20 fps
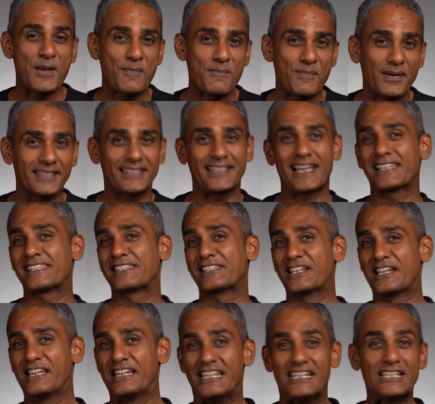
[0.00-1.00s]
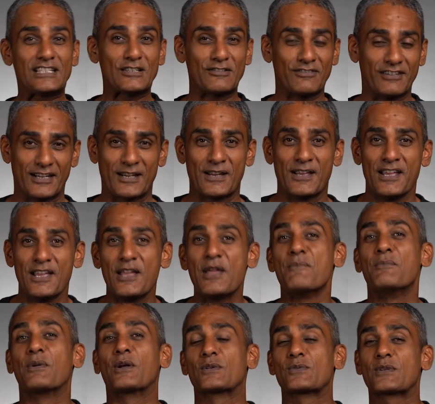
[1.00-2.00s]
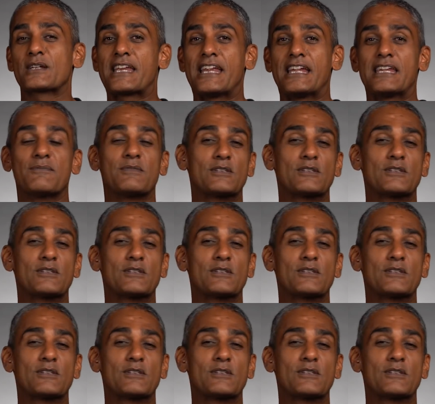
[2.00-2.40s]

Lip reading: But that's the least of it, because what KTM